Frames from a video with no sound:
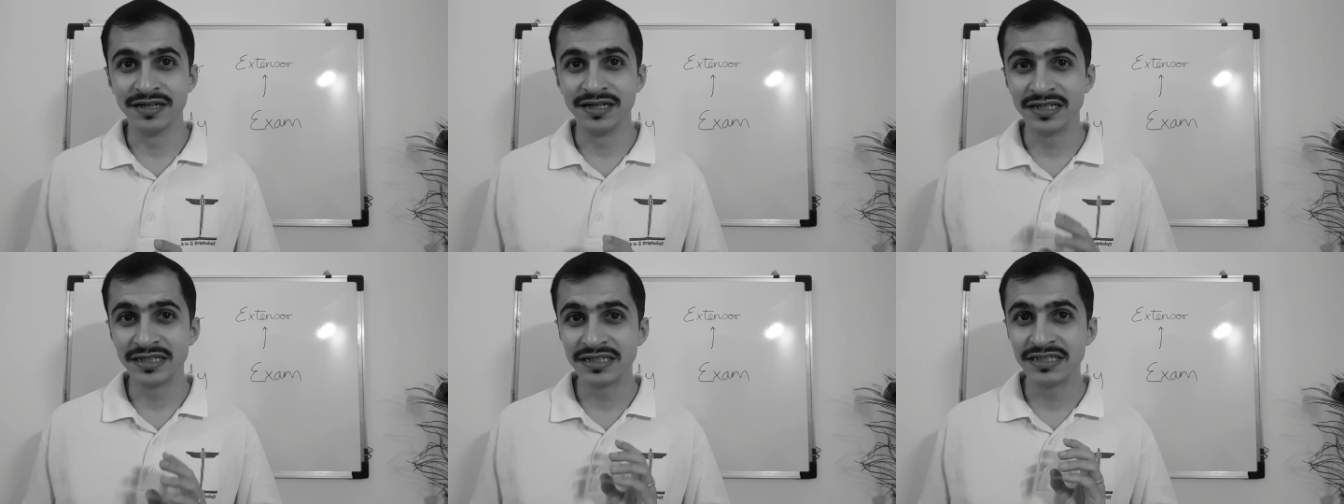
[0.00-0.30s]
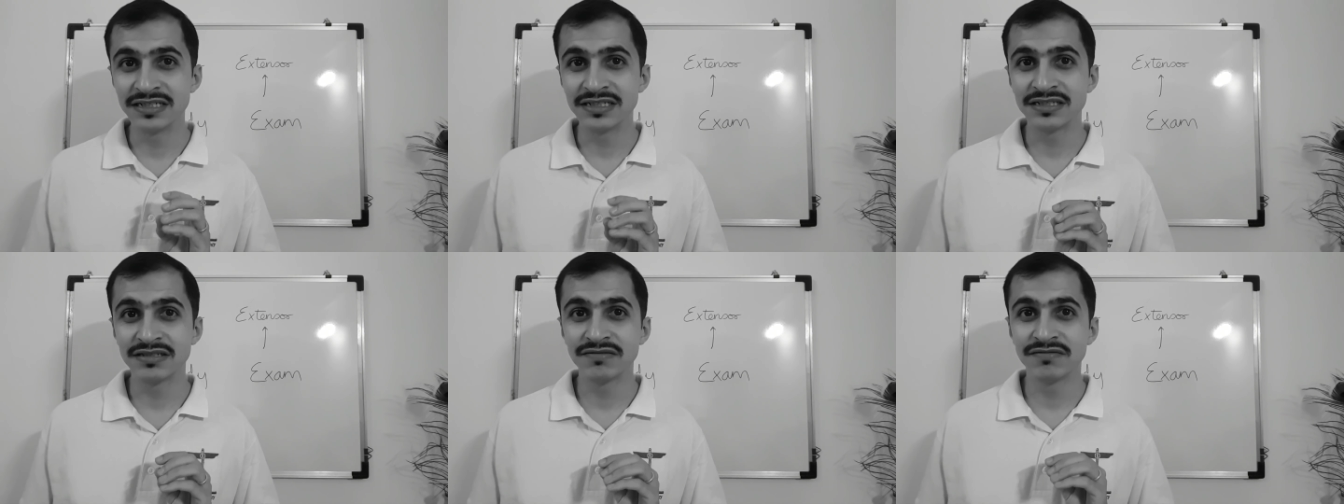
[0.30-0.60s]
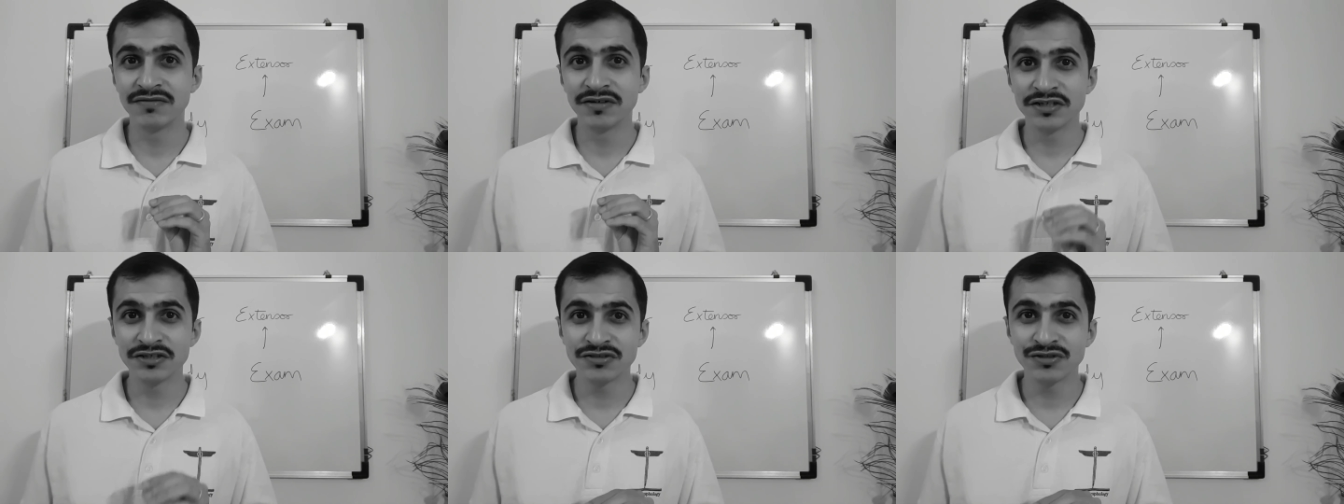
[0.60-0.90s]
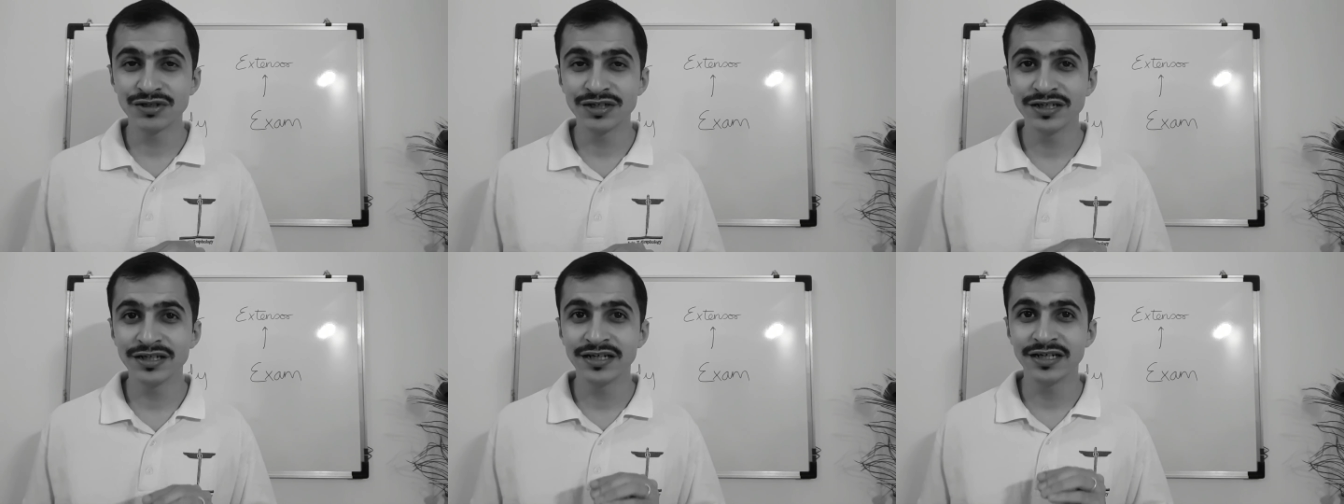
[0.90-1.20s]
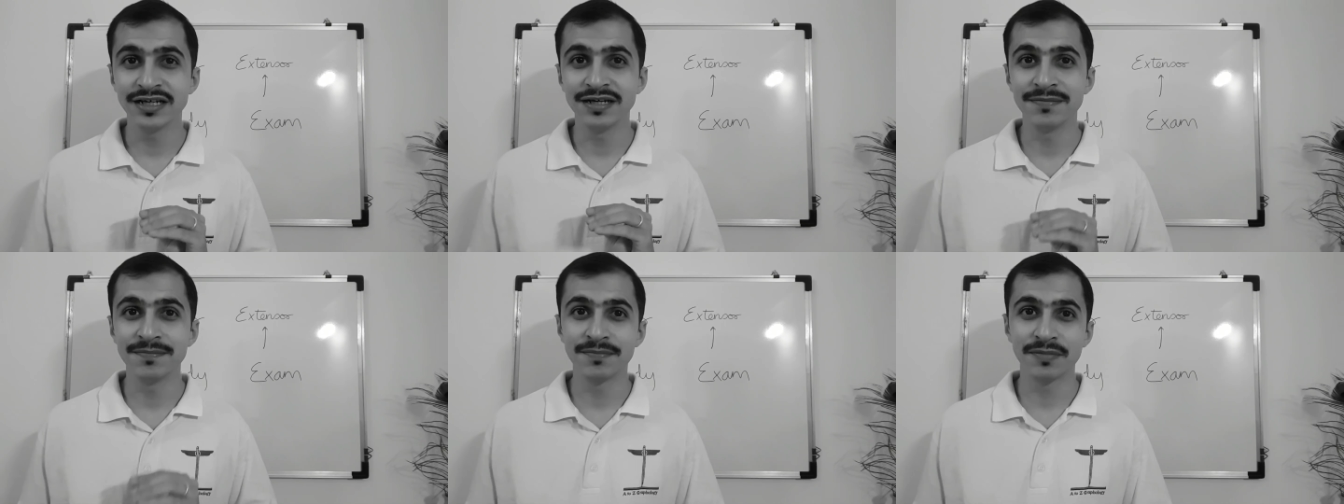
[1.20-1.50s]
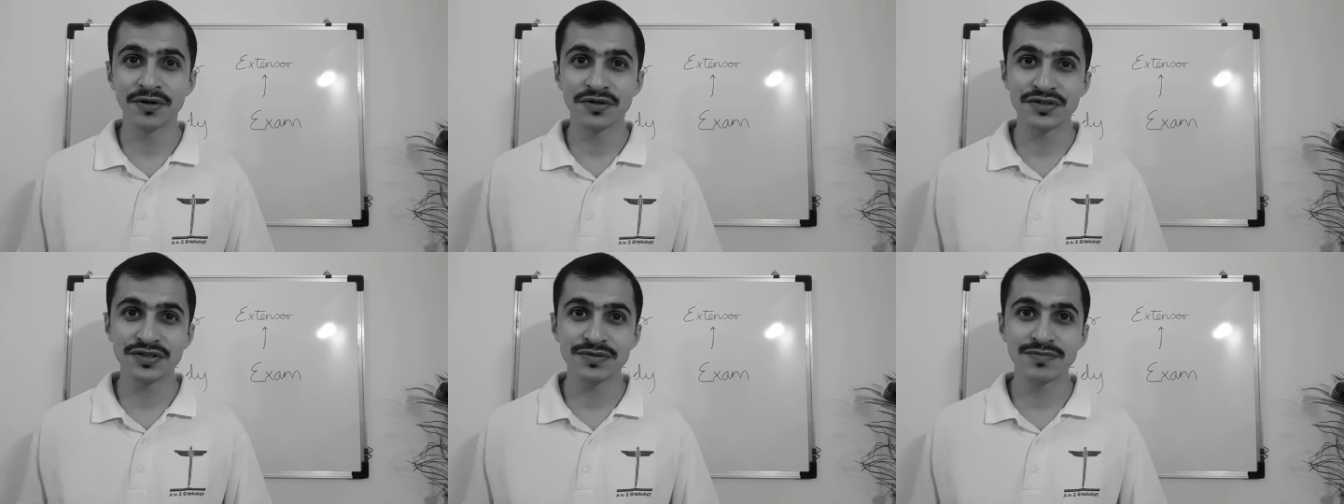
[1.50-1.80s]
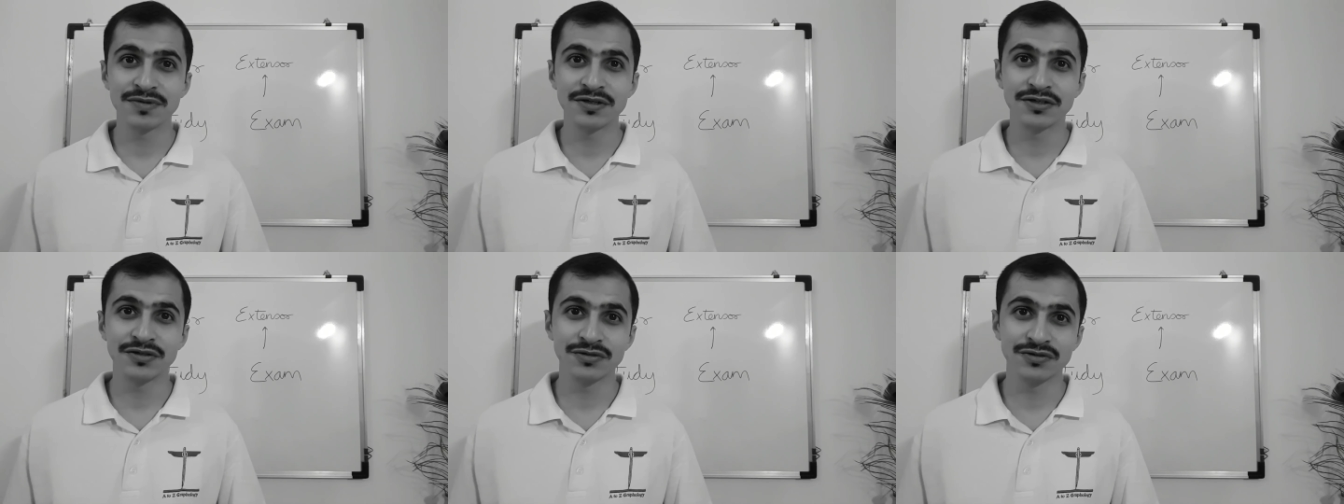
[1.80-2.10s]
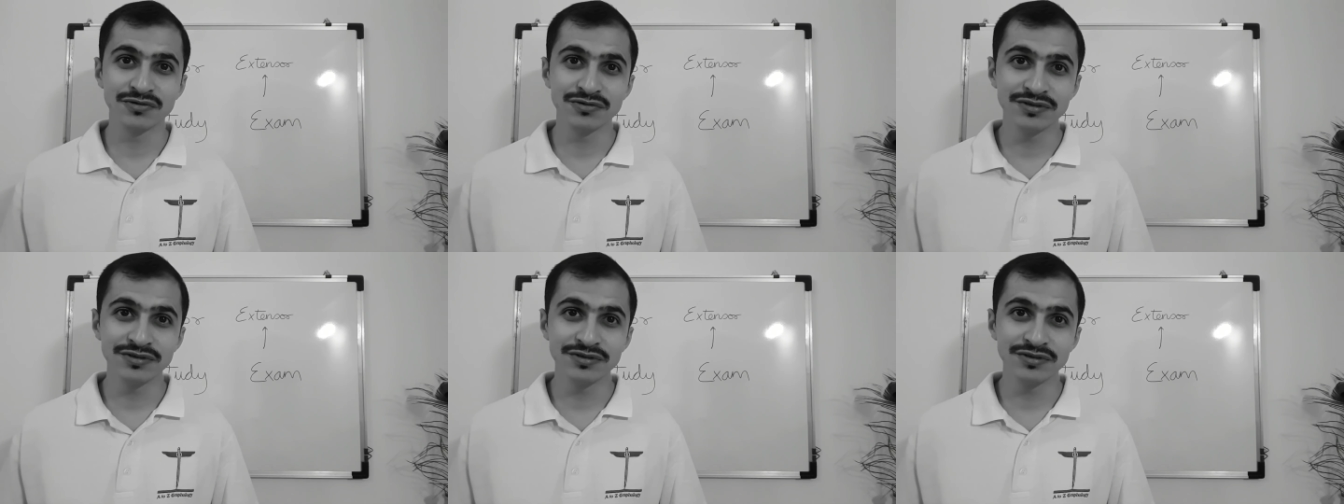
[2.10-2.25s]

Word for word: It is virtually impossible to